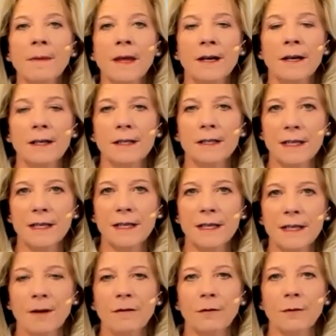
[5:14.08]
and a
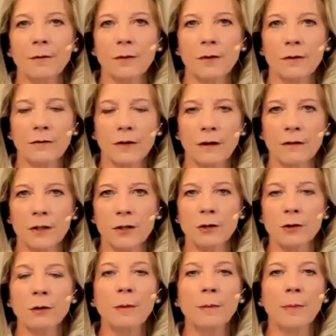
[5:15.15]
depth of, of, of, a
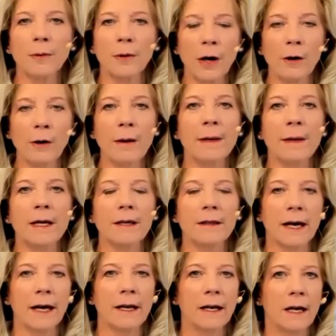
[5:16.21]
true programming
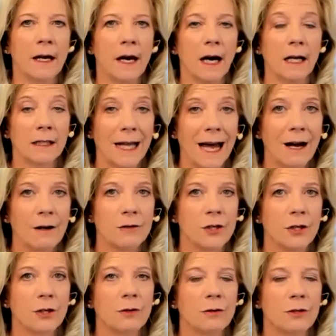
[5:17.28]
that allows
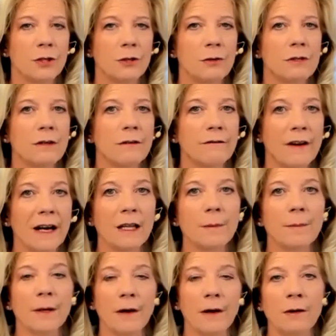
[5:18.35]
you to
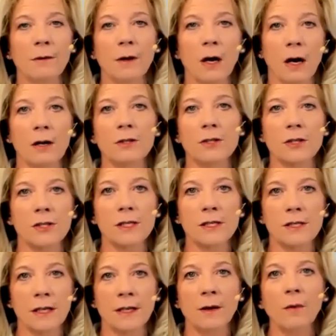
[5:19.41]
develop your own
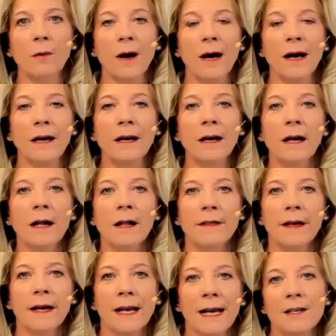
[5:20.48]
consciousness in a way
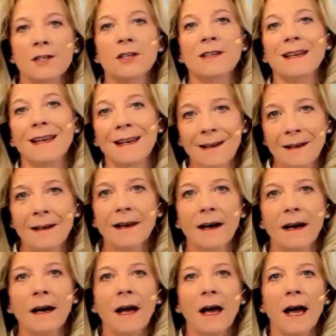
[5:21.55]
that ancient
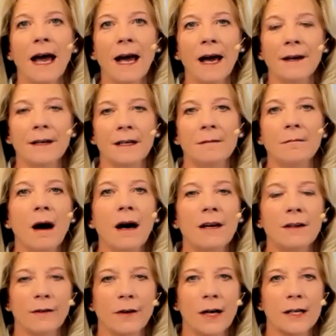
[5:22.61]
India had in
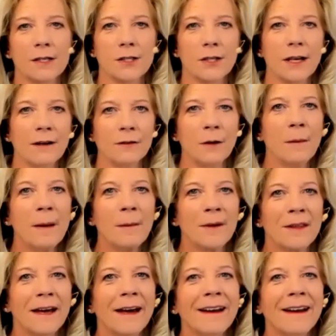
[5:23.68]
mind for us. So you have to
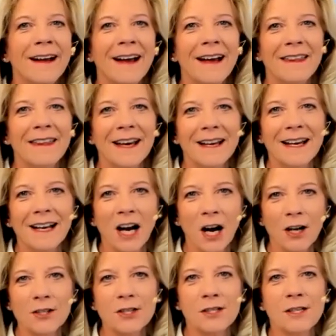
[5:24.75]
remember that, that
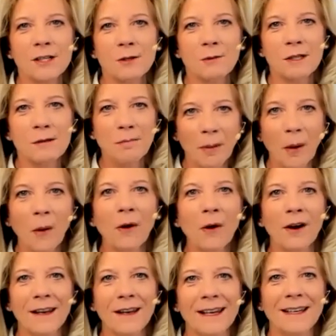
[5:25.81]
consciousness was
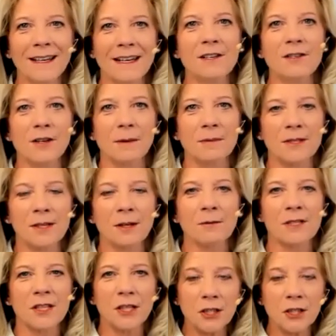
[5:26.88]
born in Egypt. So it
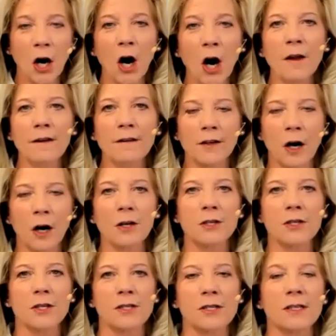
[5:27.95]
was the dawn of
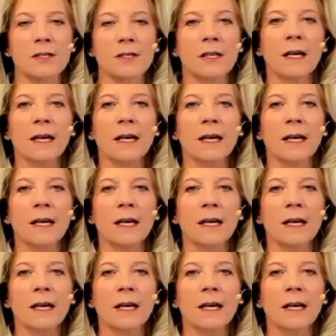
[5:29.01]
consciousness